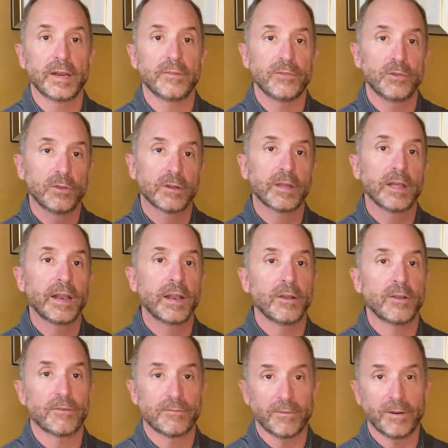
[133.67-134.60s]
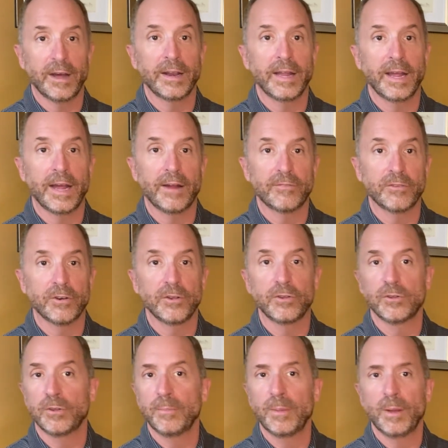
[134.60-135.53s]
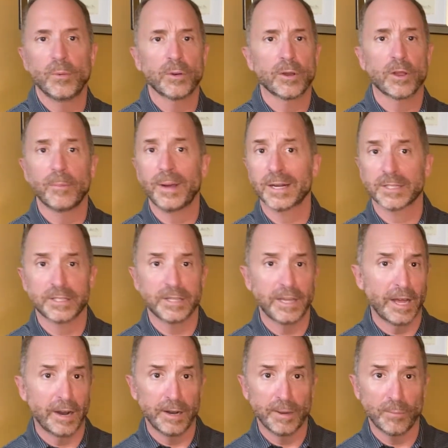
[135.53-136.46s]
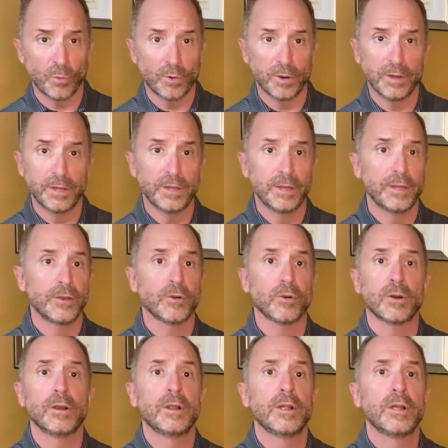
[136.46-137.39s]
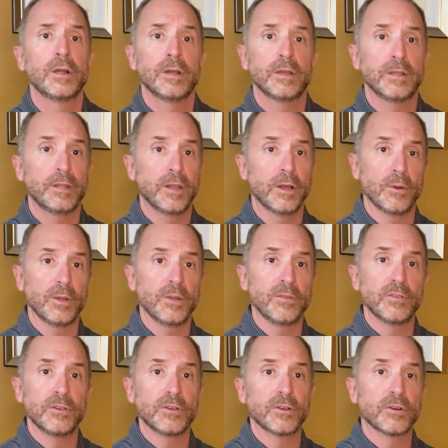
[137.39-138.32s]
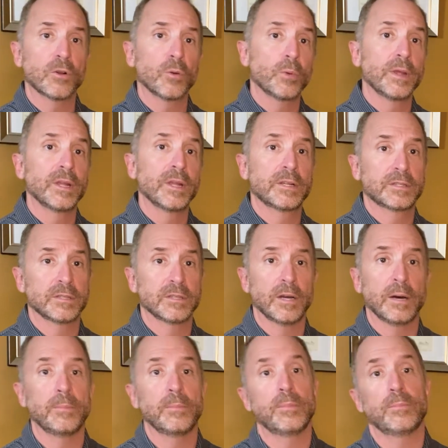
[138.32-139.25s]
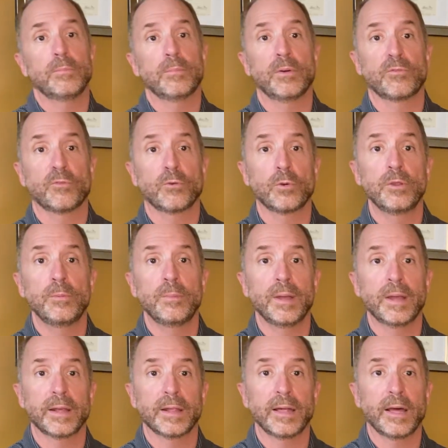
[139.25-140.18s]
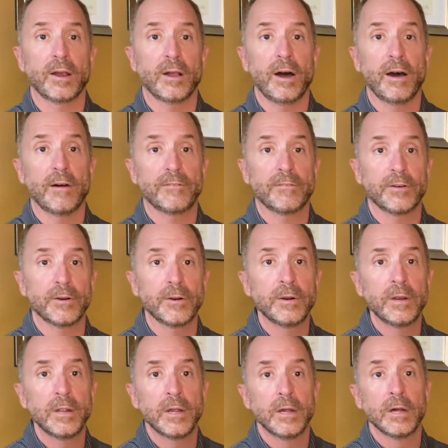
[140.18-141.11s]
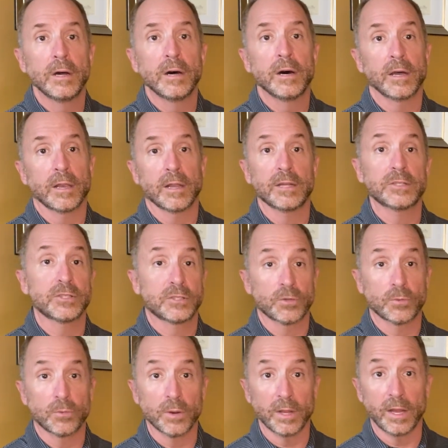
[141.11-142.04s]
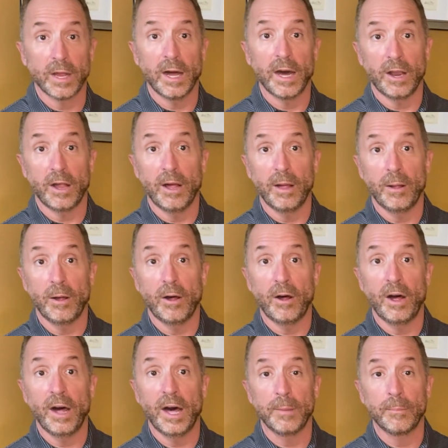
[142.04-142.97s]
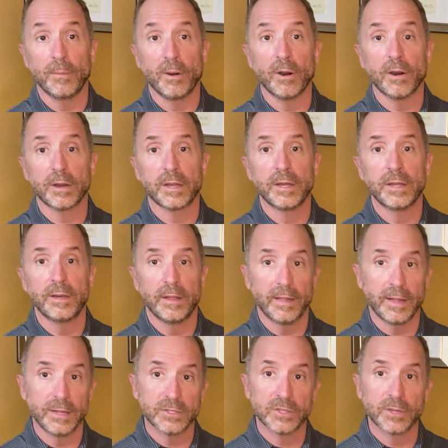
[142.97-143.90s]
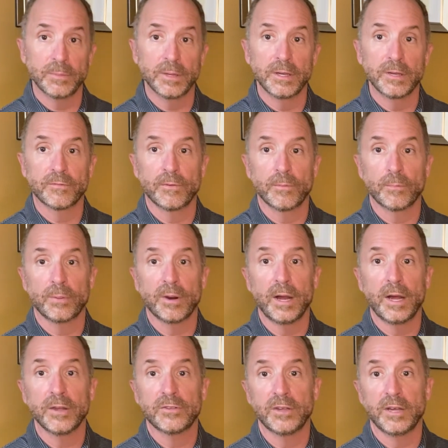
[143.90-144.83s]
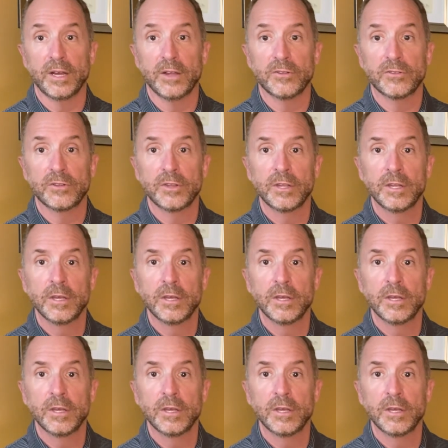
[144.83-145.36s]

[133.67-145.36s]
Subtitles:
If you look at it on a Friday afternoon, you may want to go back Saturday morning or even during the week some before you make that offer. Unless it's a really hot market, now that's going to be a different process.